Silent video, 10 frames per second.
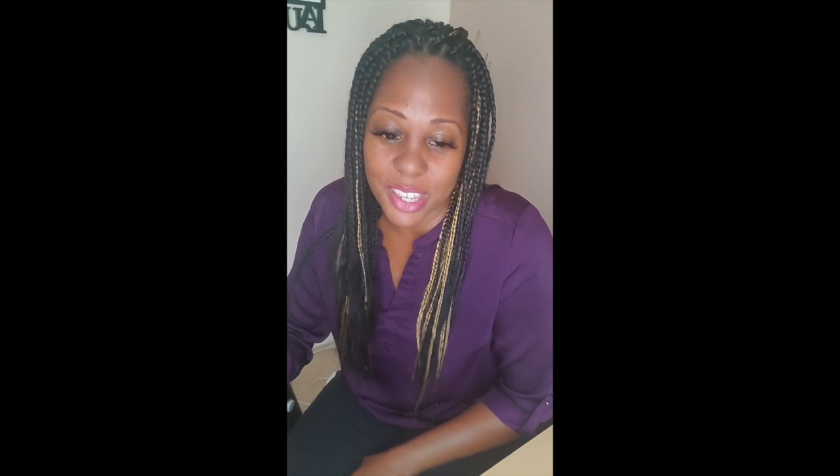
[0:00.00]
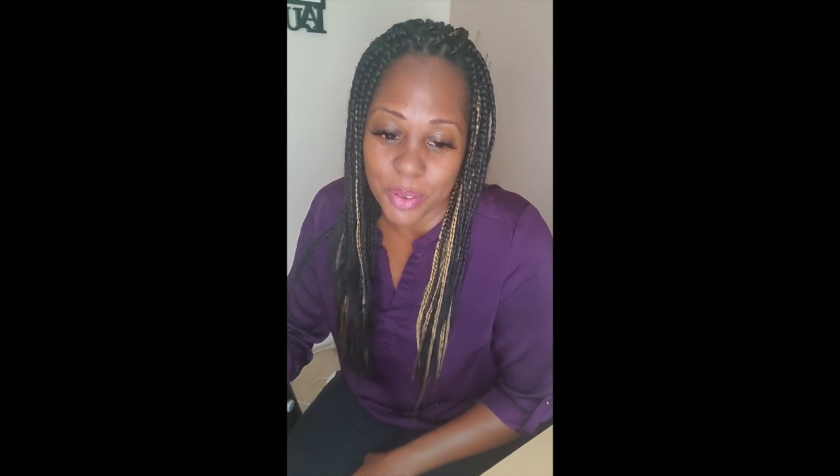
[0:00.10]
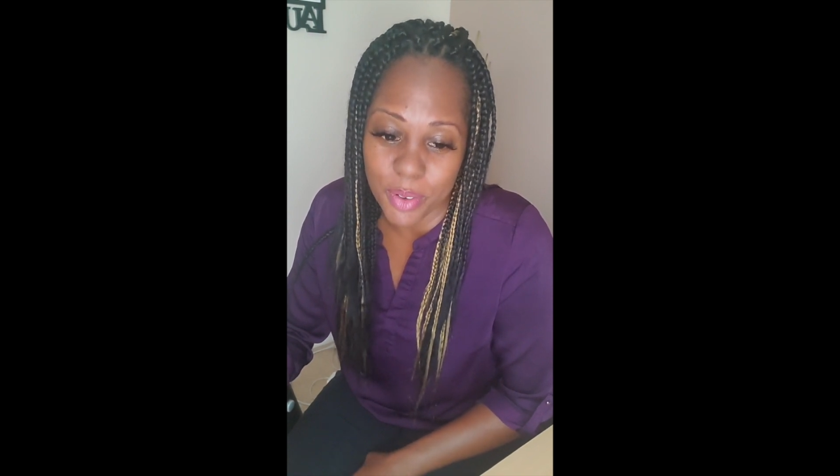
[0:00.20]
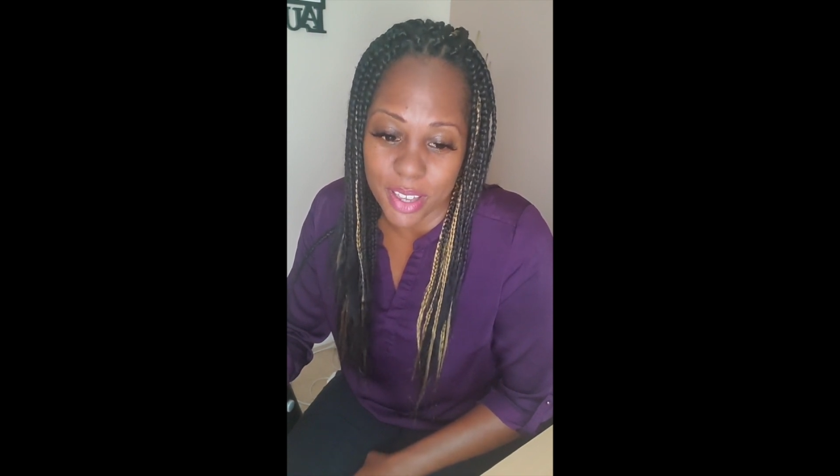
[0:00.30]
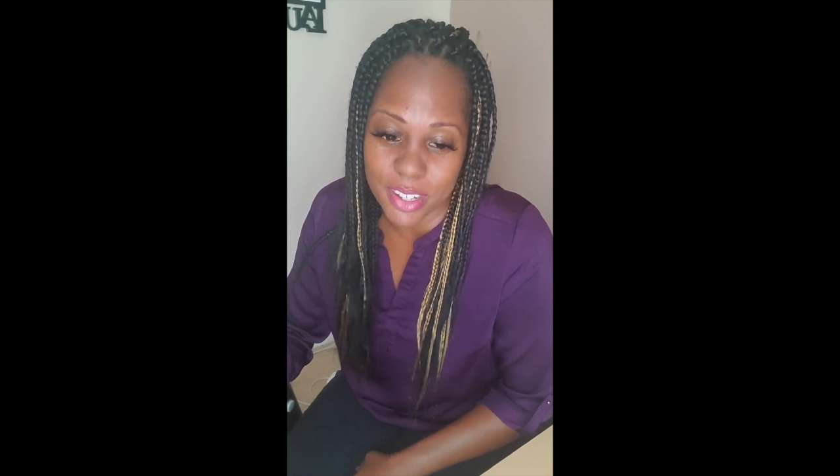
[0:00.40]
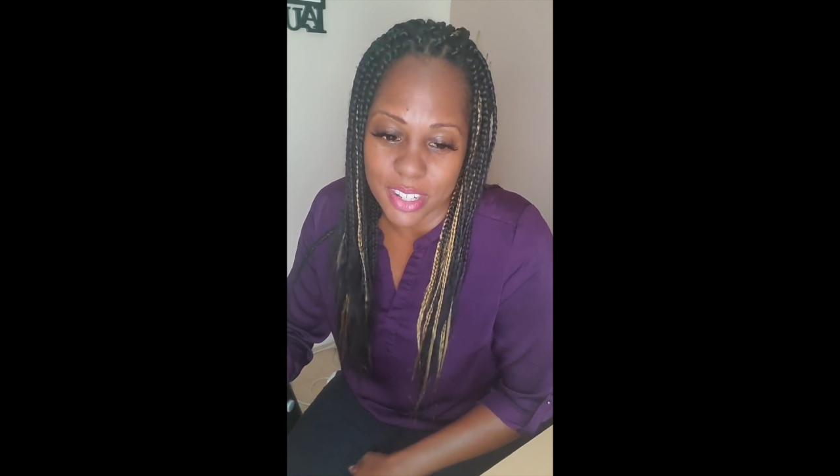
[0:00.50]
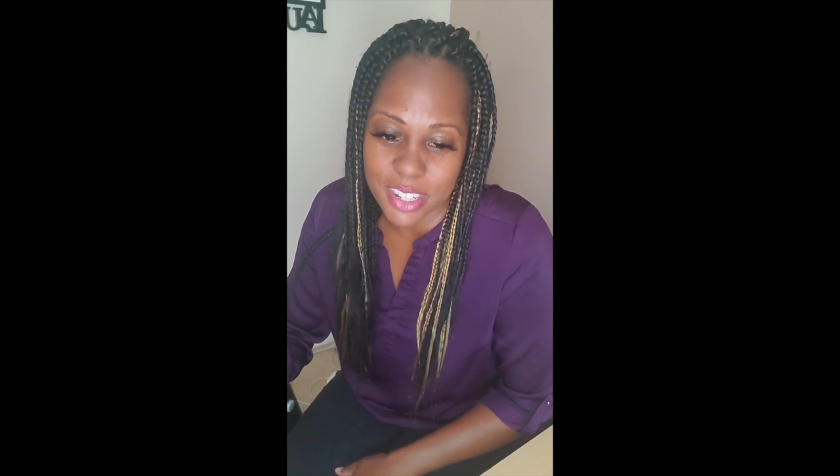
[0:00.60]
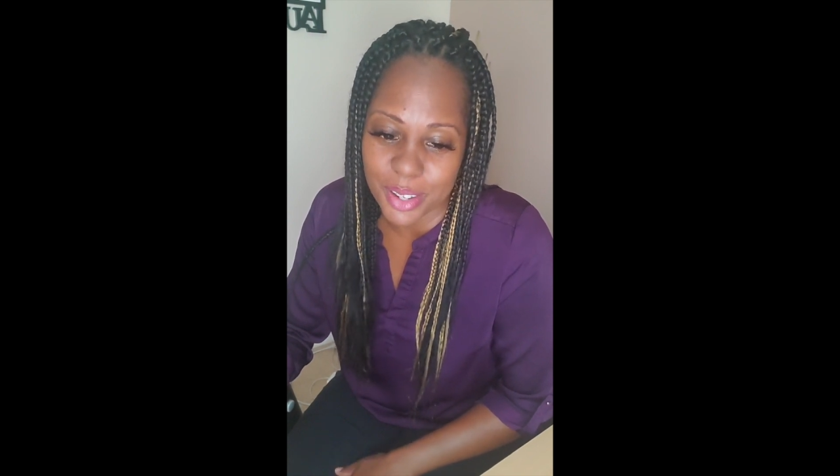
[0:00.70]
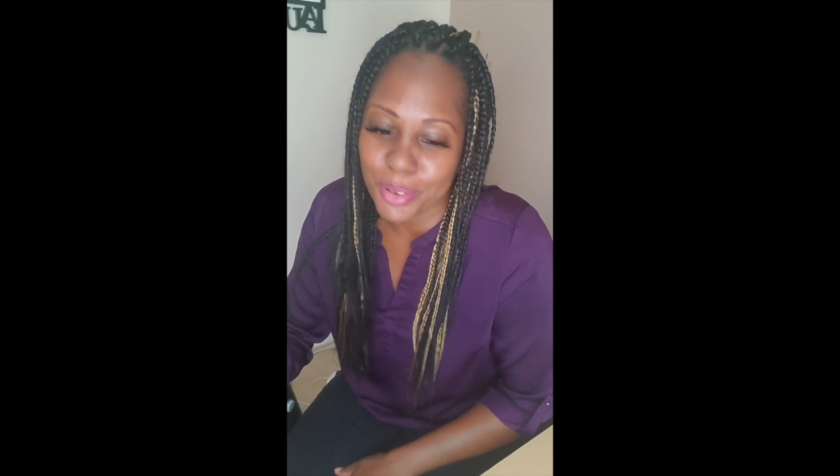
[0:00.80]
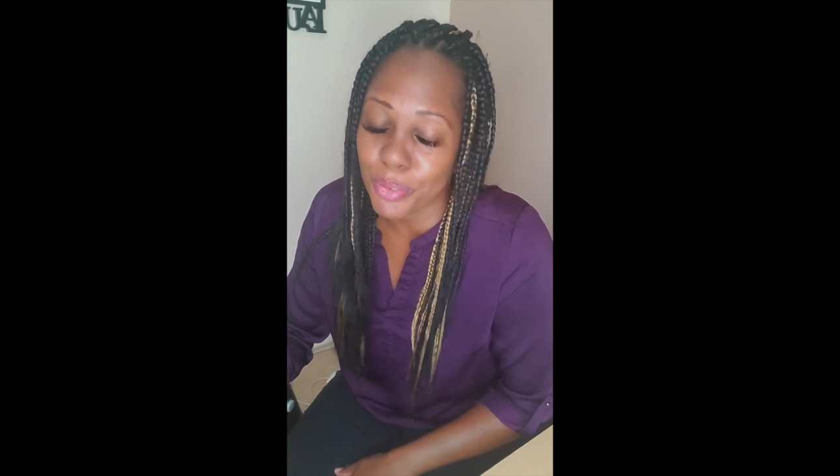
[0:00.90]
ones.
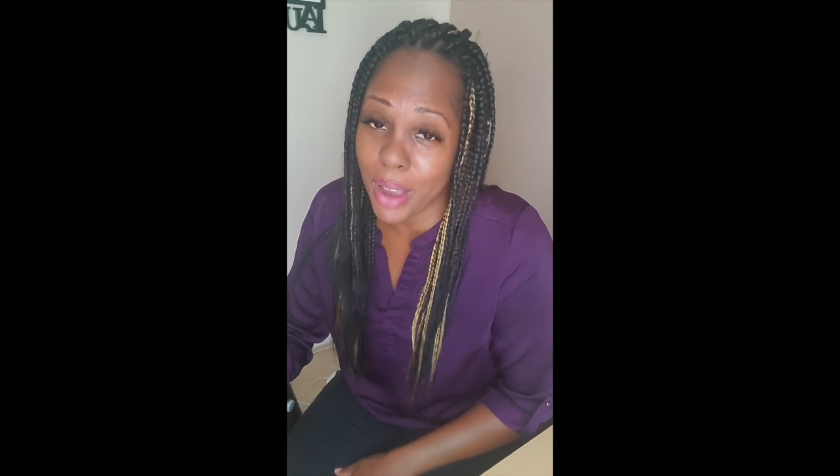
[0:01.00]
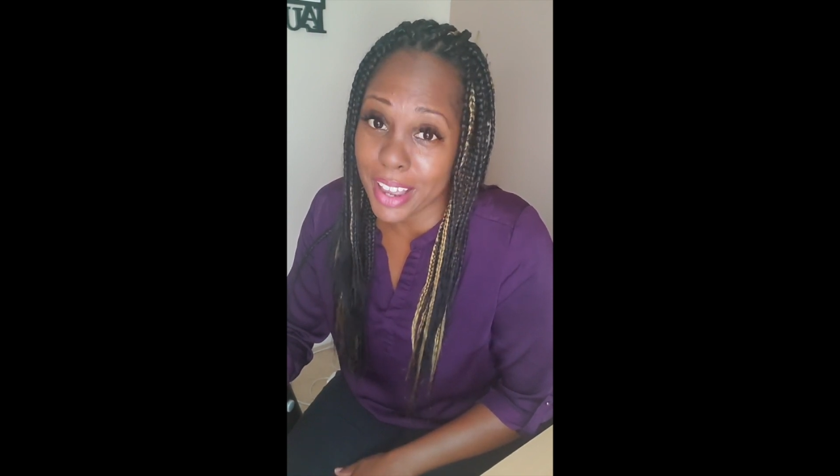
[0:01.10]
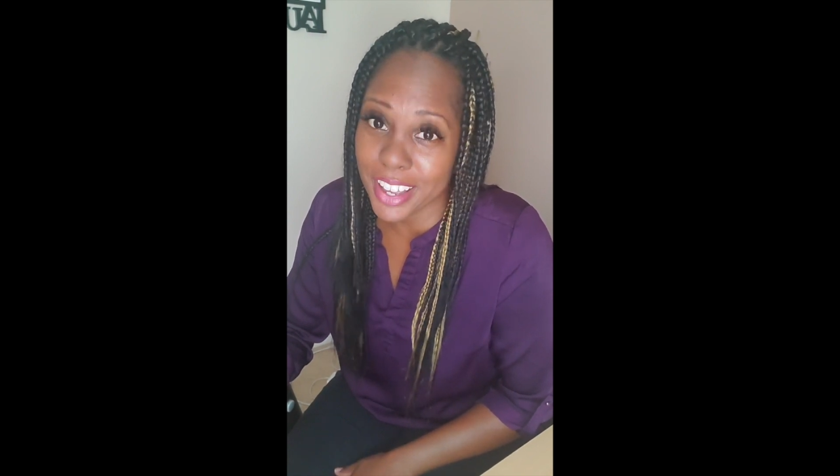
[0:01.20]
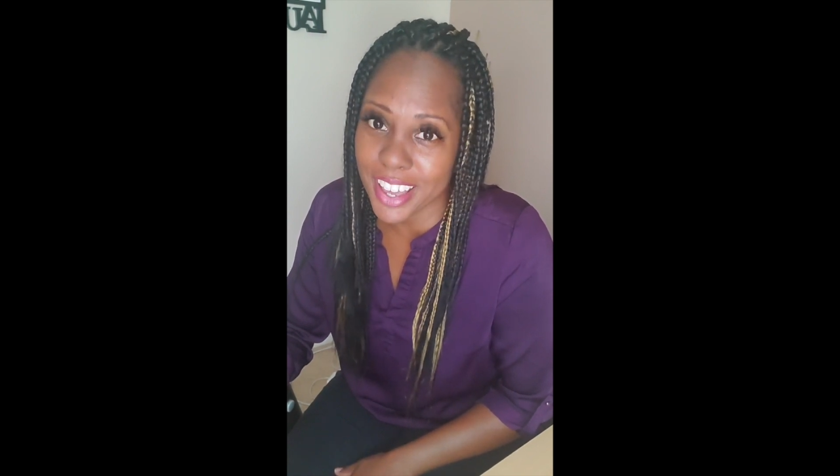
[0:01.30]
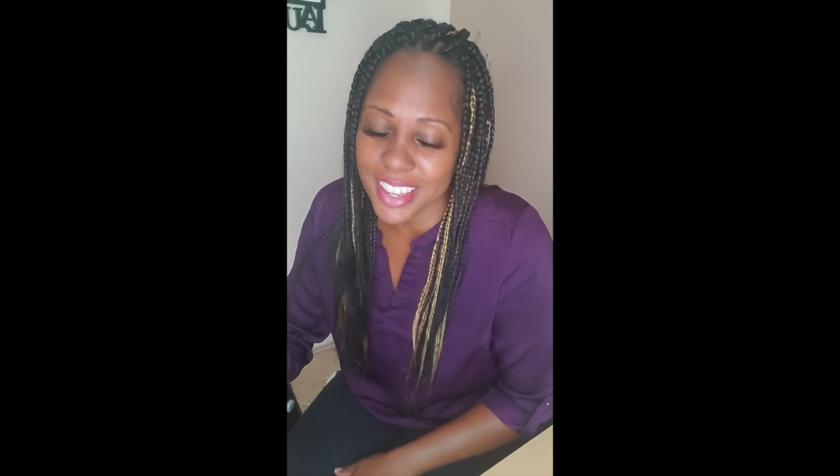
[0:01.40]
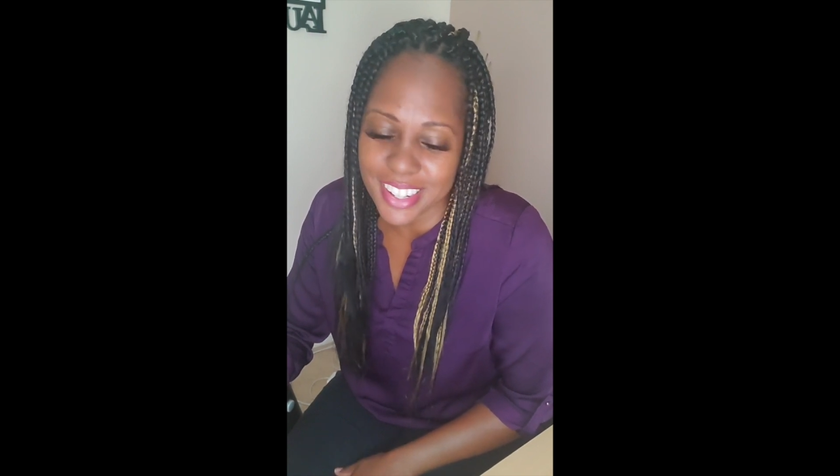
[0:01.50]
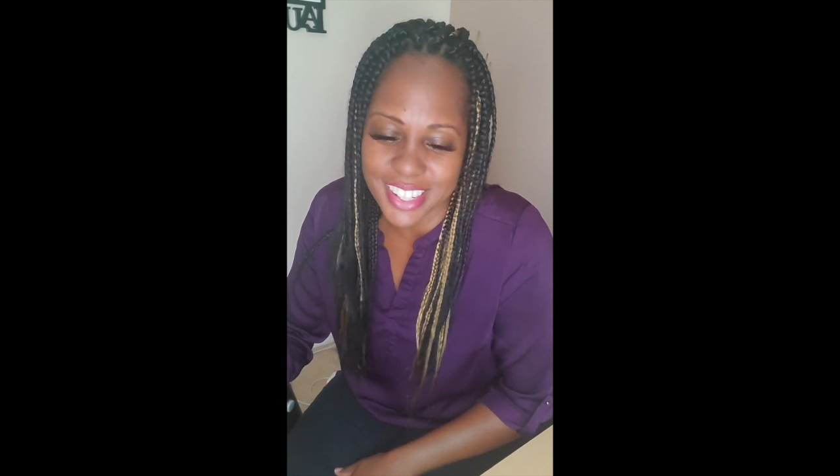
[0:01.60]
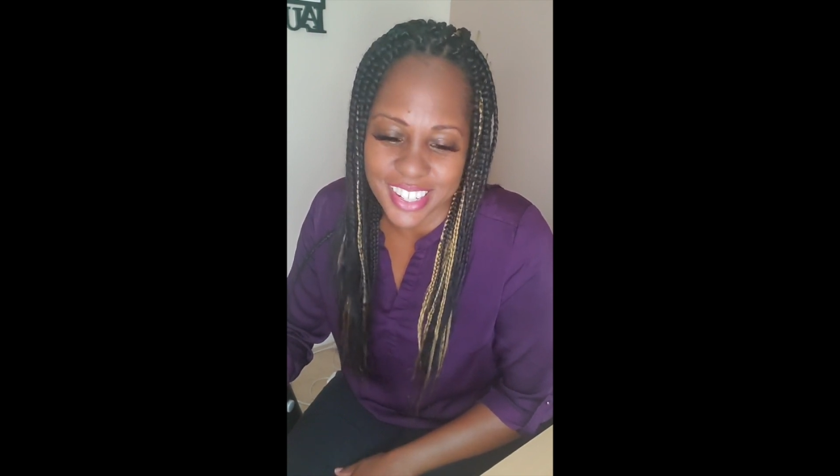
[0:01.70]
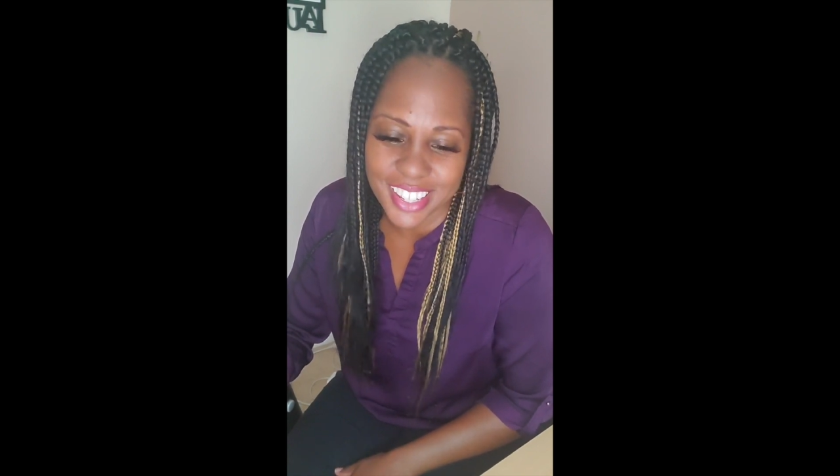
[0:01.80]
Right, Gus?